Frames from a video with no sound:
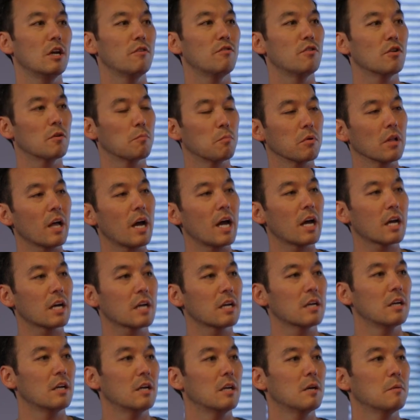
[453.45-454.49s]
if you're
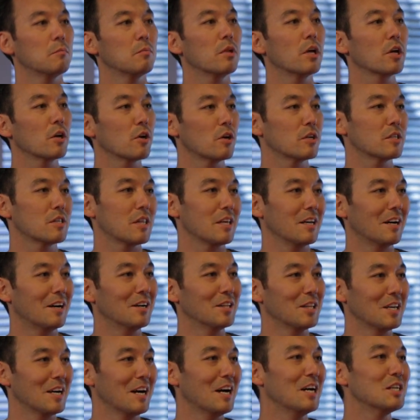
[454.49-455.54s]
black playing on the
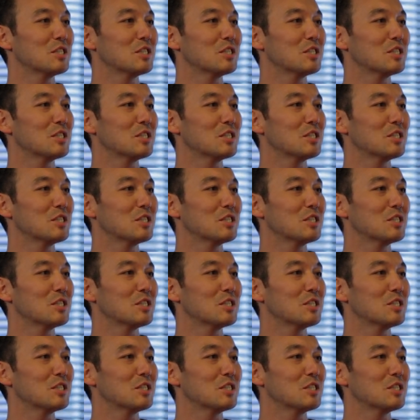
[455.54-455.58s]
on the